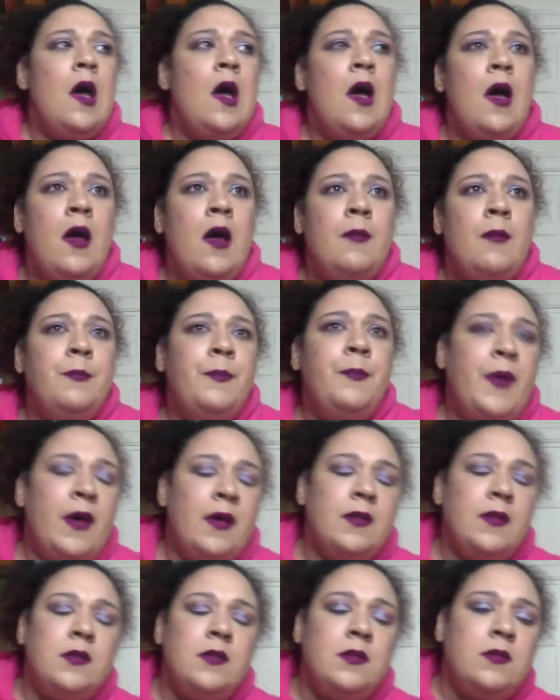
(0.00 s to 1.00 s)
Yes.
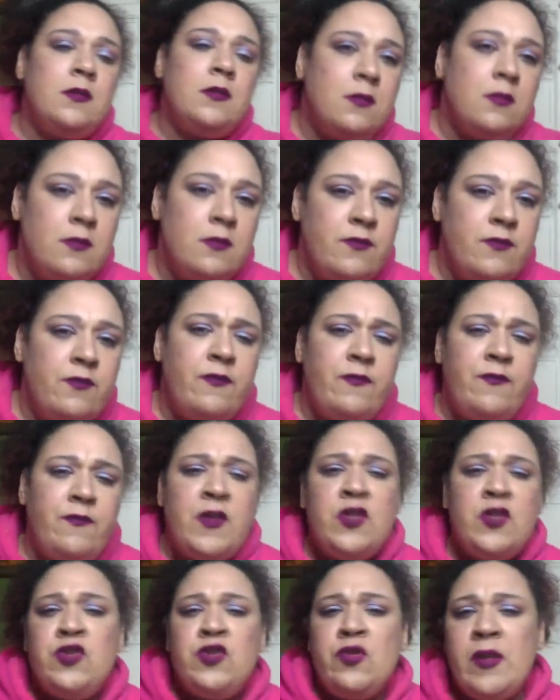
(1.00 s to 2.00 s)
But
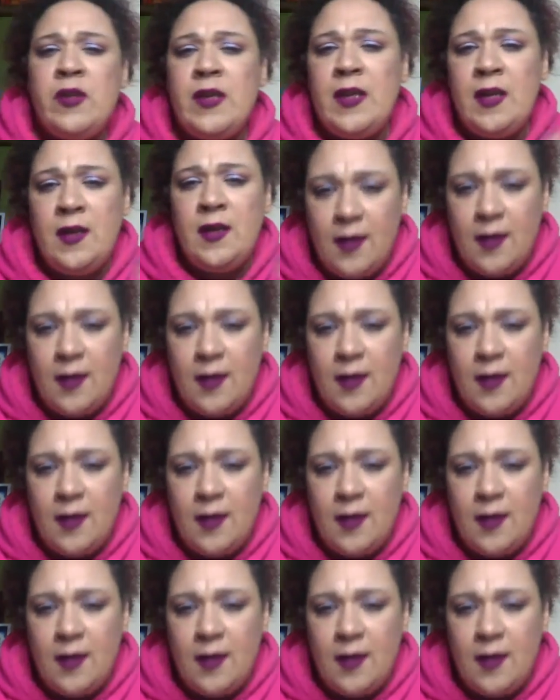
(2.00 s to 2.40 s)
visually,